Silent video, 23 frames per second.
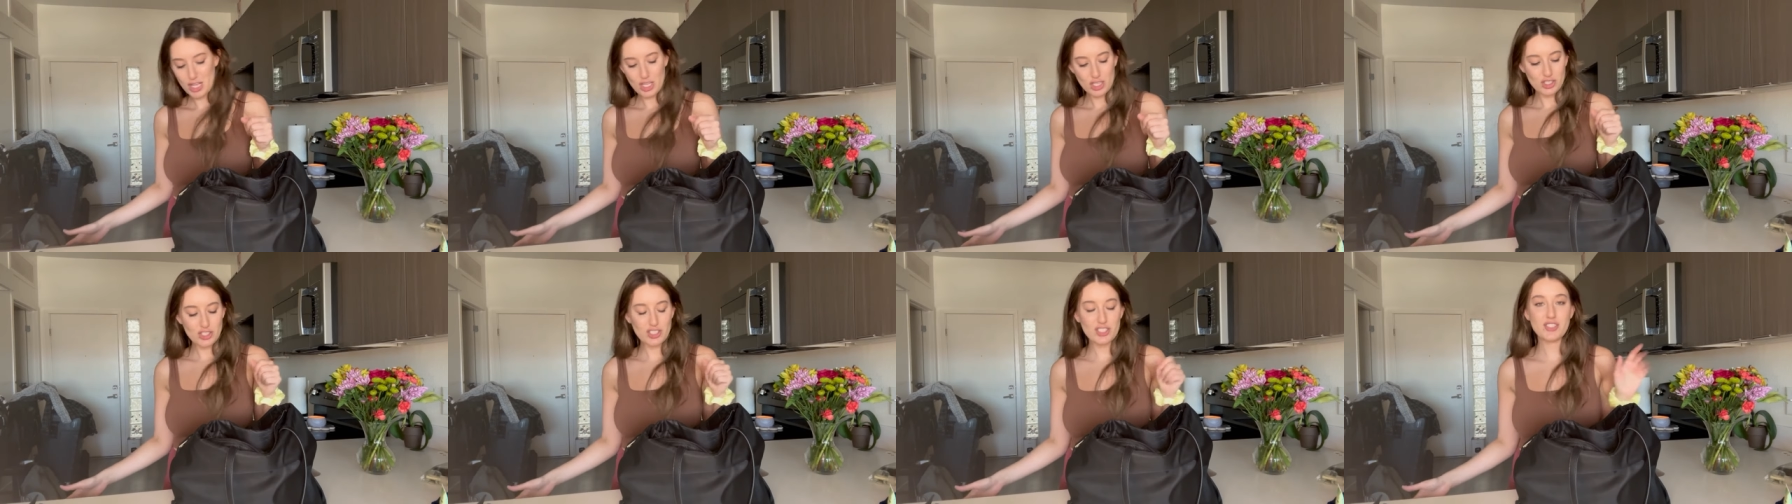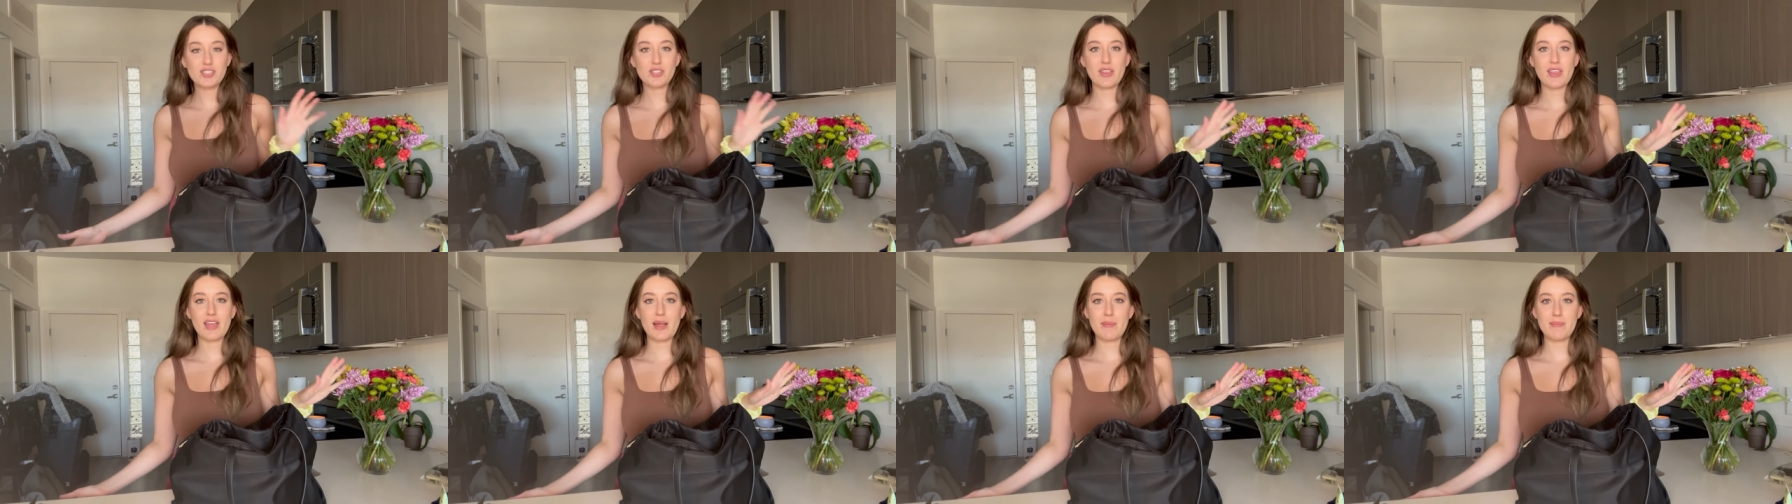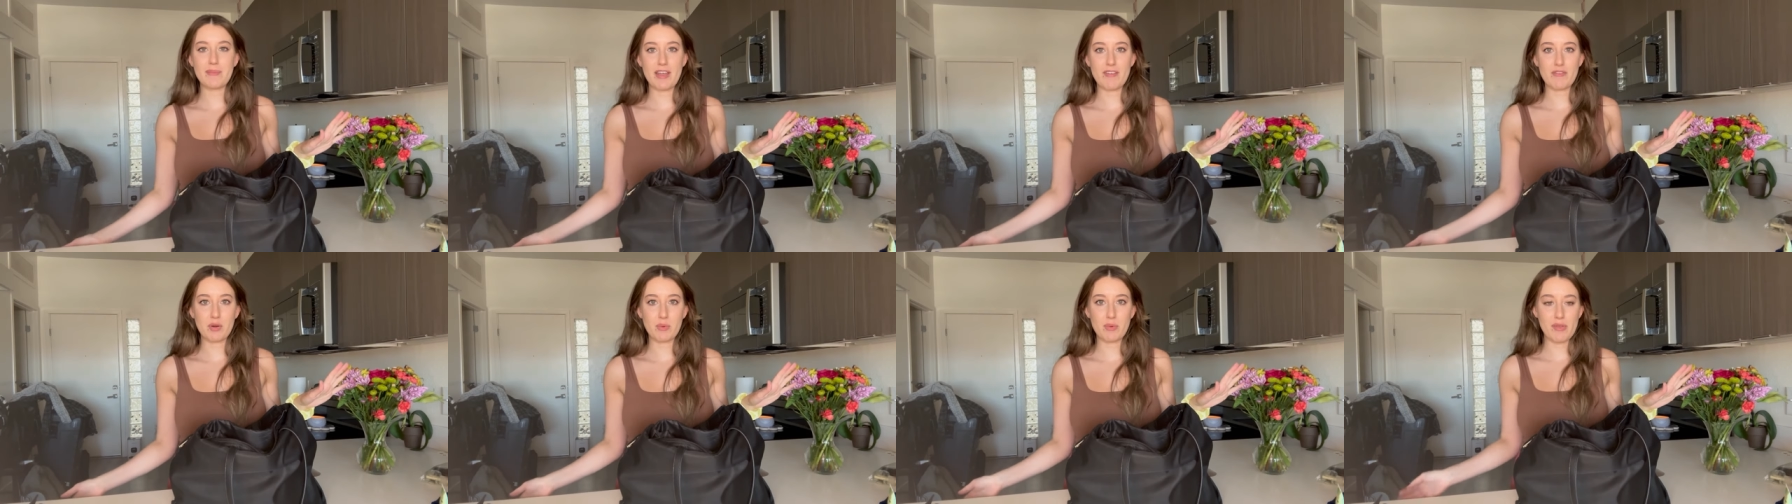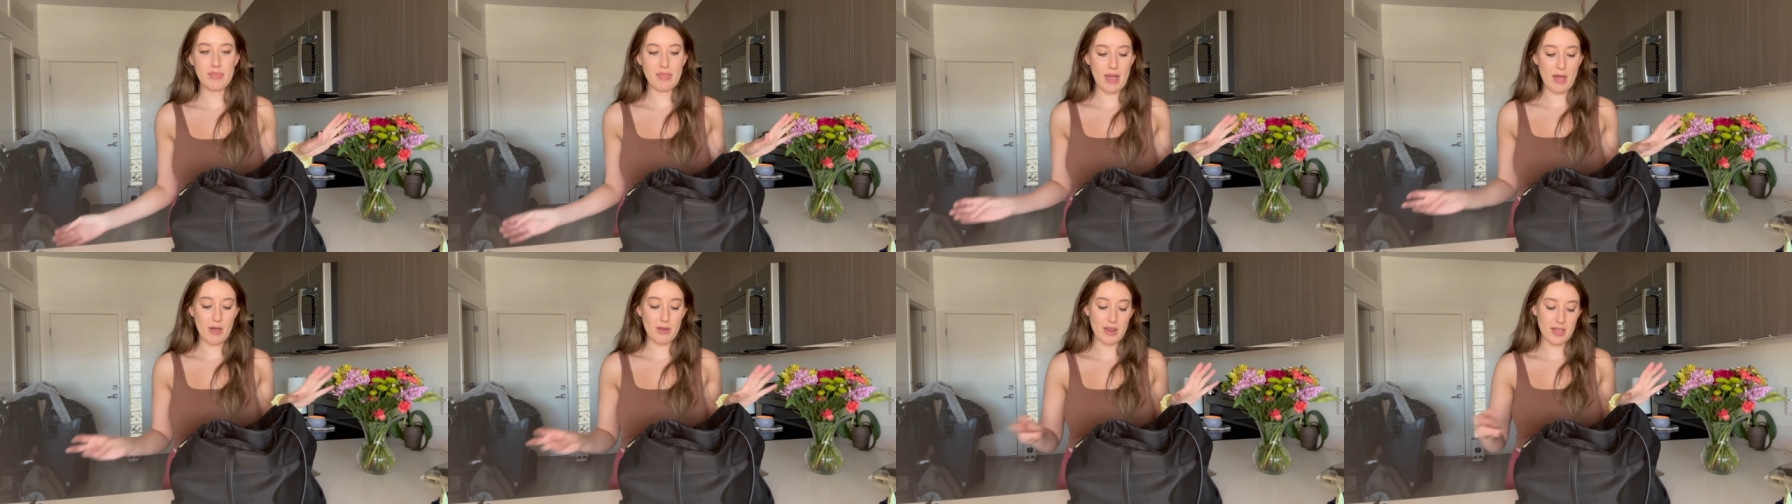just so that I'm never
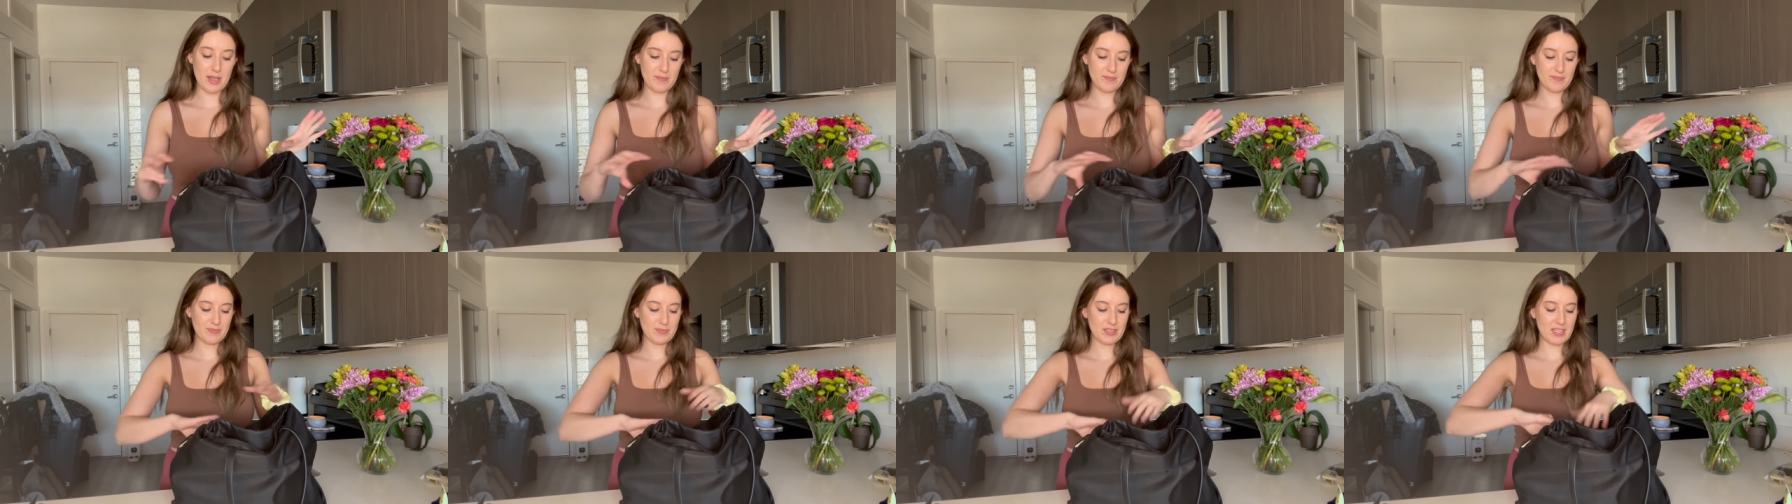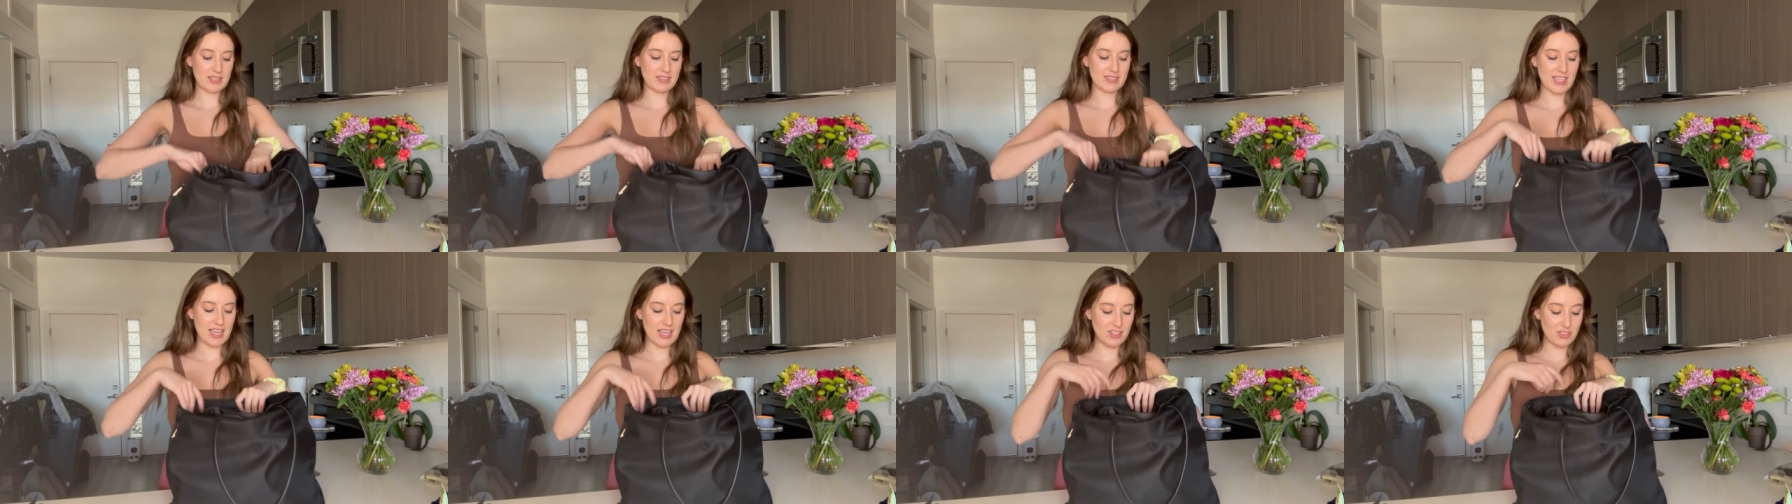without them, because that